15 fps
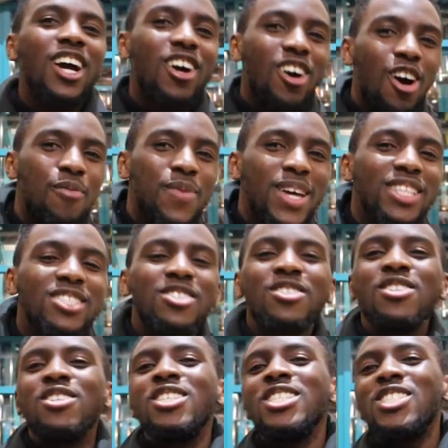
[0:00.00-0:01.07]
comment,
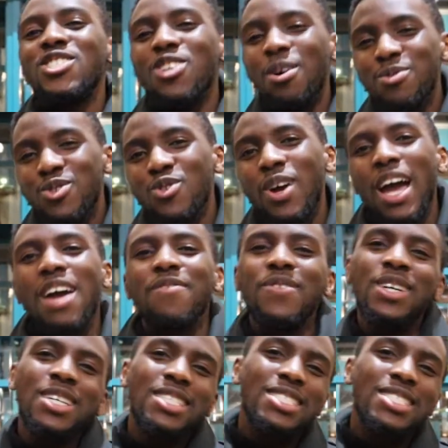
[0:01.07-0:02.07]
subscribe,